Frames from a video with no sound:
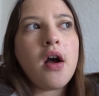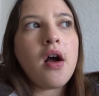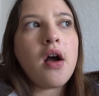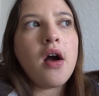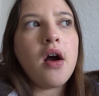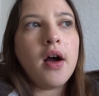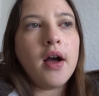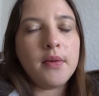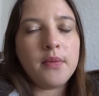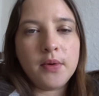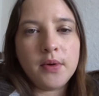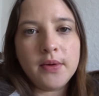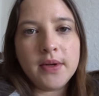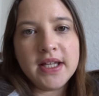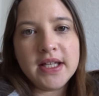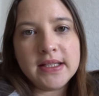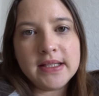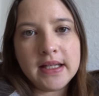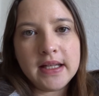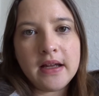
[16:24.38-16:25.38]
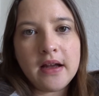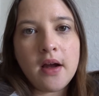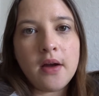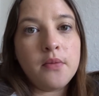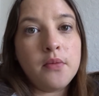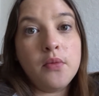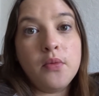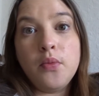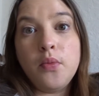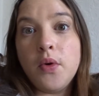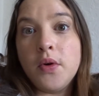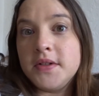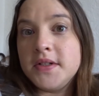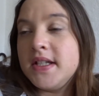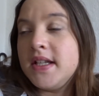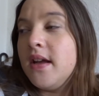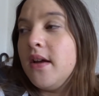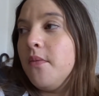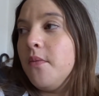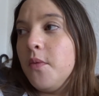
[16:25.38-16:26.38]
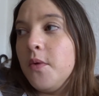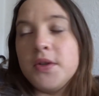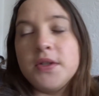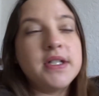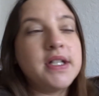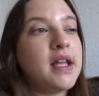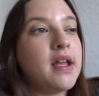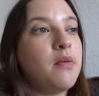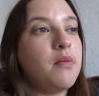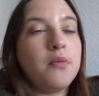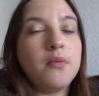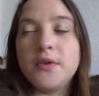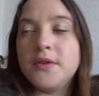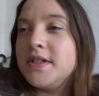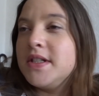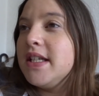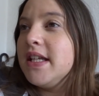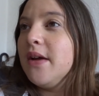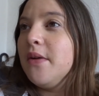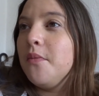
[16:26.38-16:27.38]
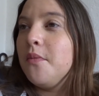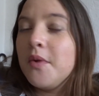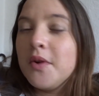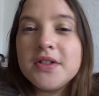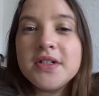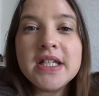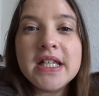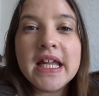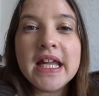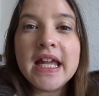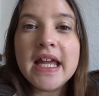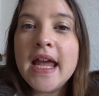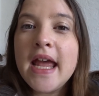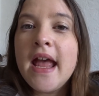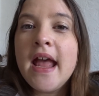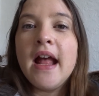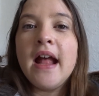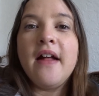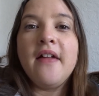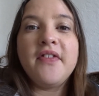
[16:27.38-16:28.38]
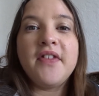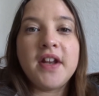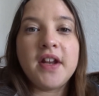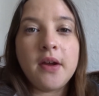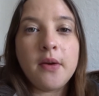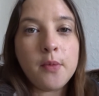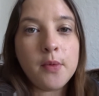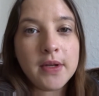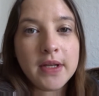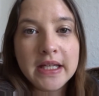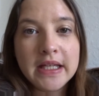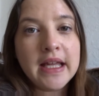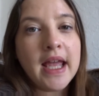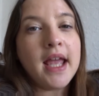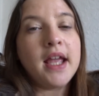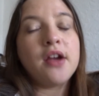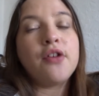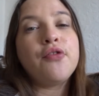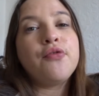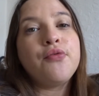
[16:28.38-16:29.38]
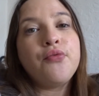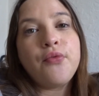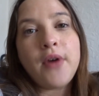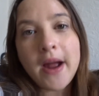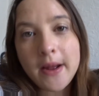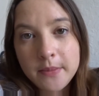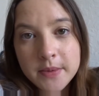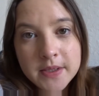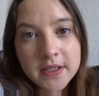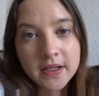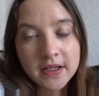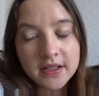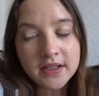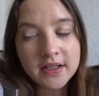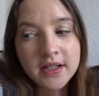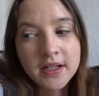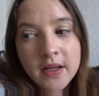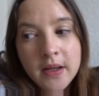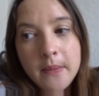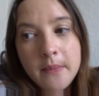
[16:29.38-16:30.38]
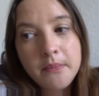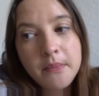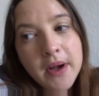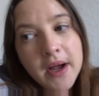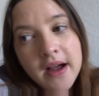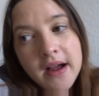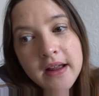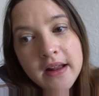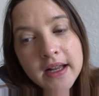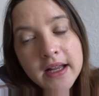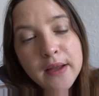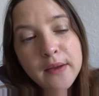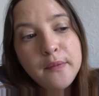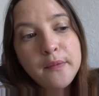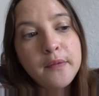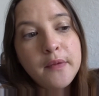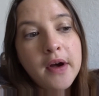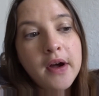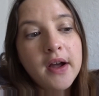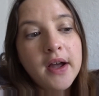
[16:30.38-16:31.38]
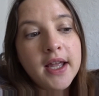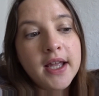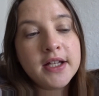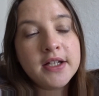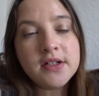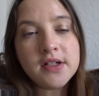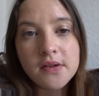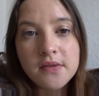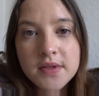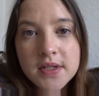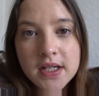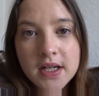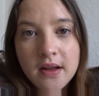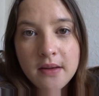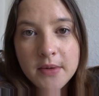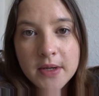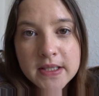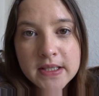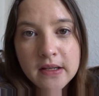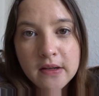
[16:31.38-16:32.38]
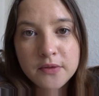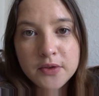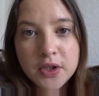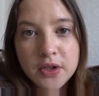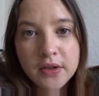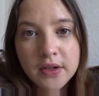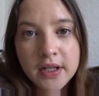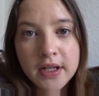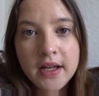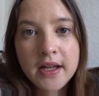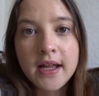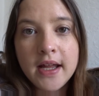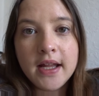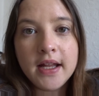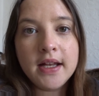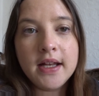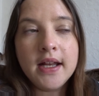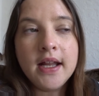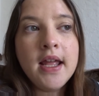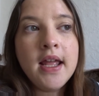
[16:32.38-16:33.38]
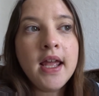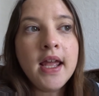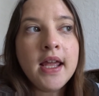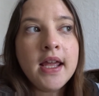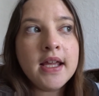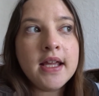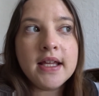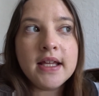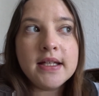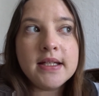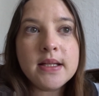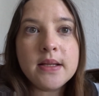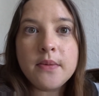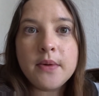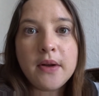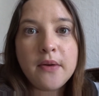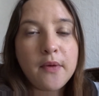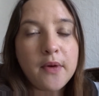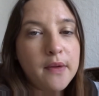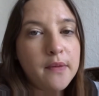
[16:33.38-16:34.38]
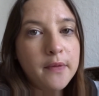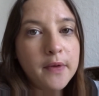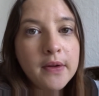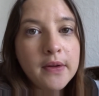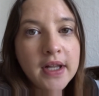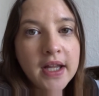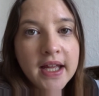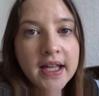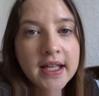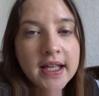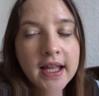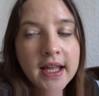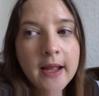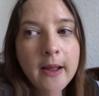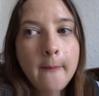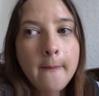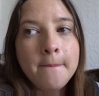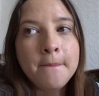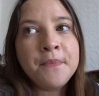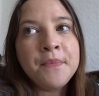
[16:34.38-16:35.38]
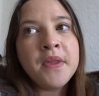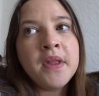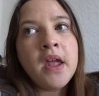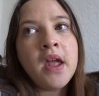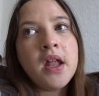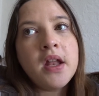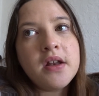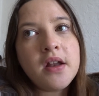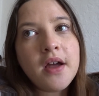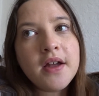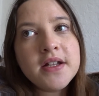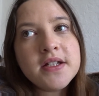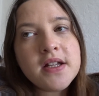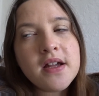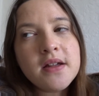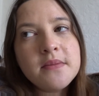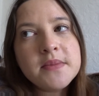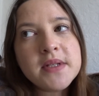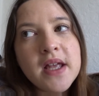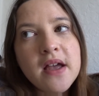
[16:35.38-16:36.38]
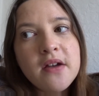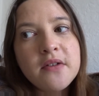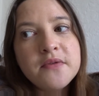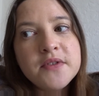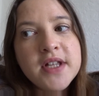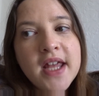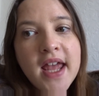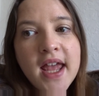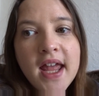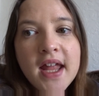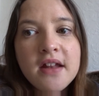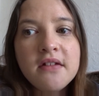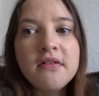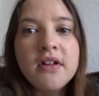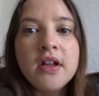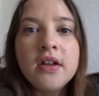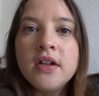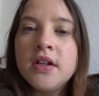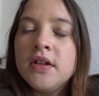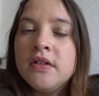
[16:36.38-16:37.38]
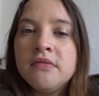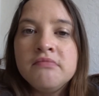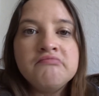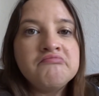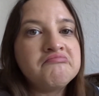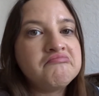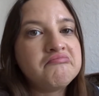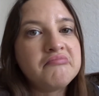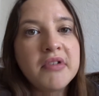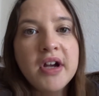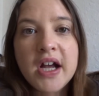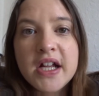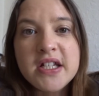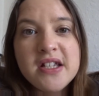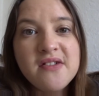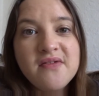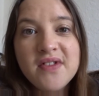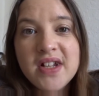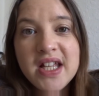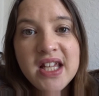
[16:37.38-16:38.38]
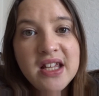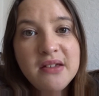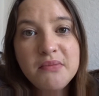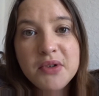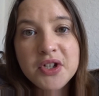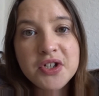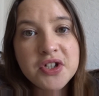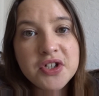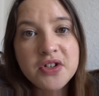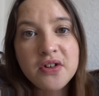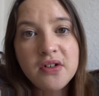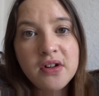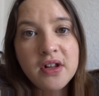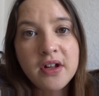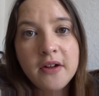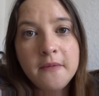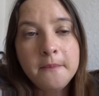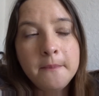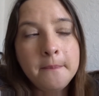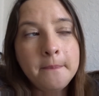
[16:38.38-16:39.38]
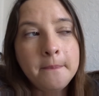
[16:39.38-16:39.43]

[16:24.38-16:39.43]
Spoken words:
I will eat it. I will want it and want it and want it and want it, and then I will eat a crap ton. But if I don't deny myself chocolate and eat it whenever I feel like it, 9 times out of 10, I don't really eat much chocolate.